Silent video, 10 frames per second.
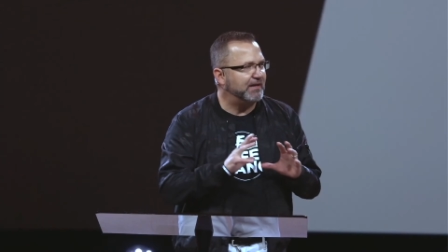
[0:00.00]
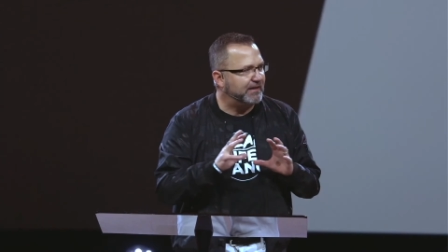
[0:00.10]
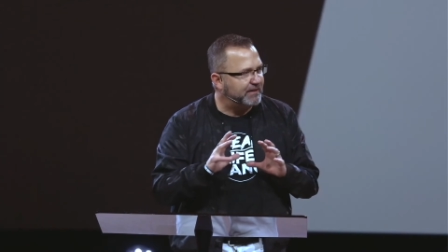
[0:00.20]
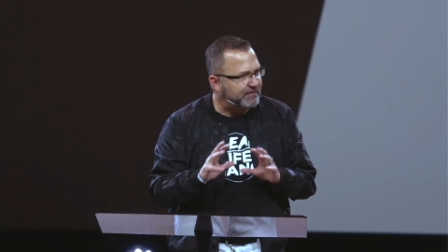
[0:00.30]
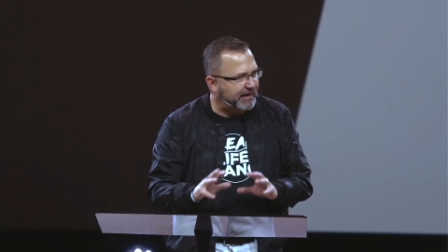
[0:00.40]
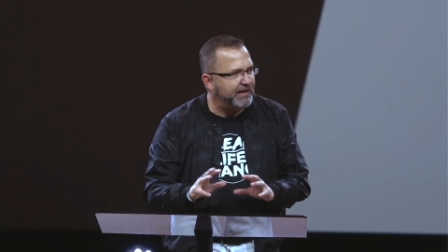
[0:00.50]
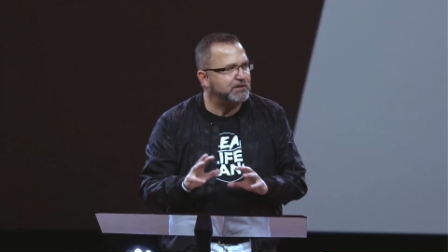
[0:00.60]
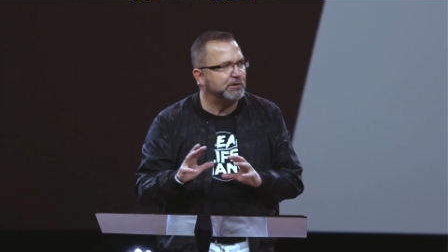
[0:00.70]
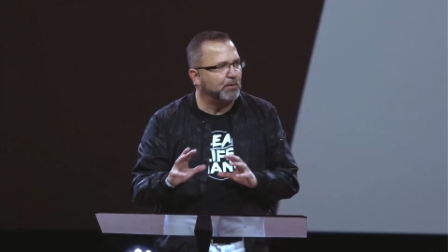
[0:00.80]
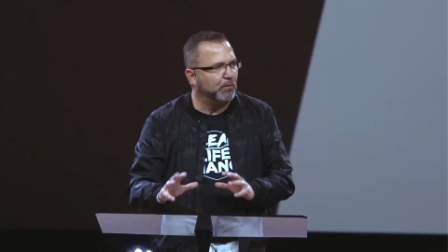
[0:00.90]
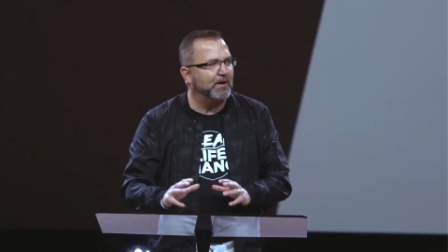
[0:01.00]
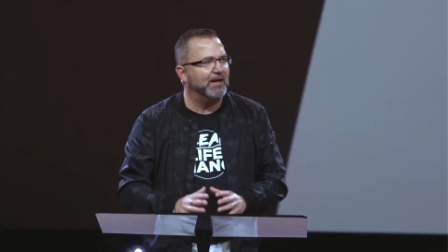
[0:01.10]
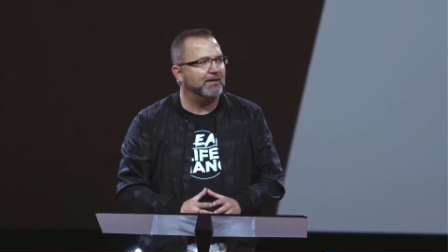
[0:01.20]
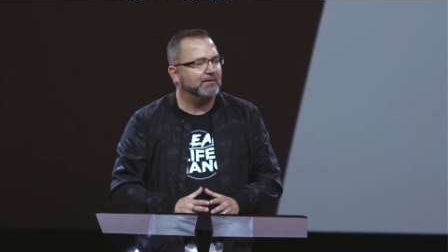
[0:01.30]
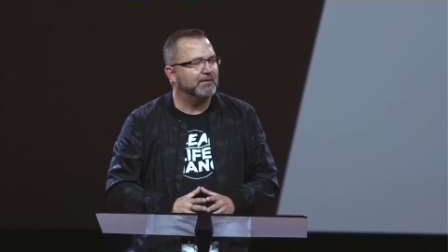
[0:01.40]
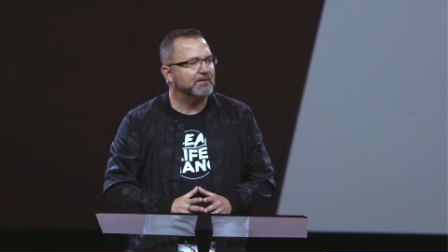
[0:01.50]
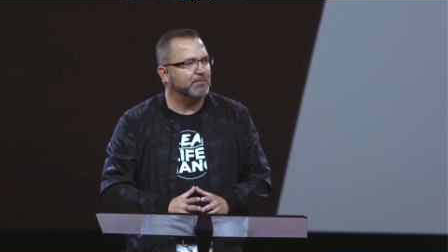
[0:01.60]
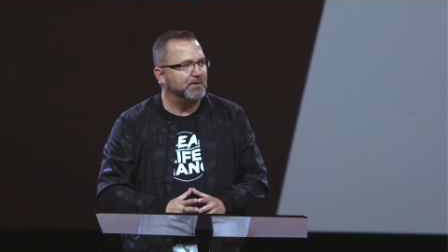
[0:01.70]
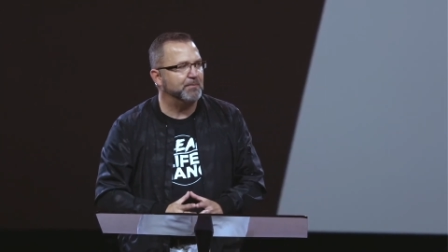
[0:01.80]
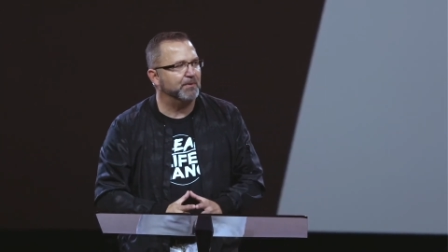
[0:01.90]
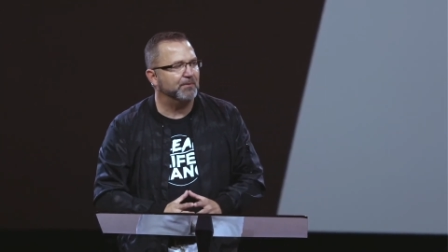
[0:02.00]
in a tangible way to people.